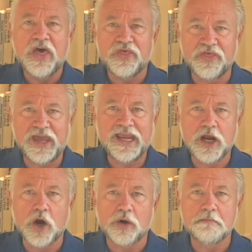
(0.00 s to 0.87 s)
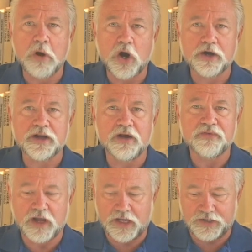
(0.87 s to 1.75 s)
They are a part
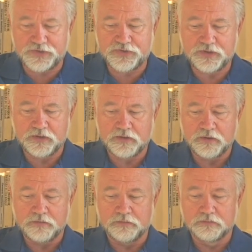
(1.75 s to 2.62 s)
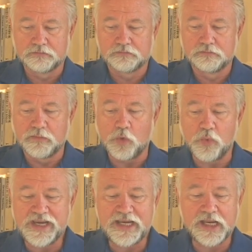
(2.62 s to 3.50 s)
of us.
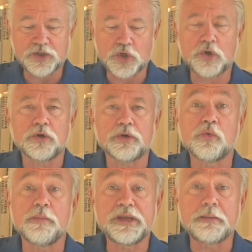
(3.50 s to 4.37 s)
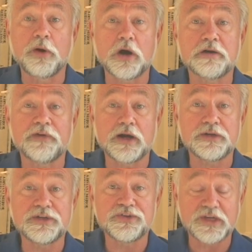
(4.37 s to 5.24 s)
We, in turn, will be a part of our
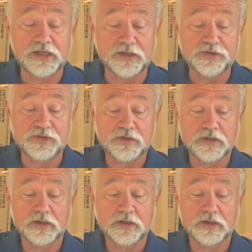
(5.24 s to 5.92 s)
descendants.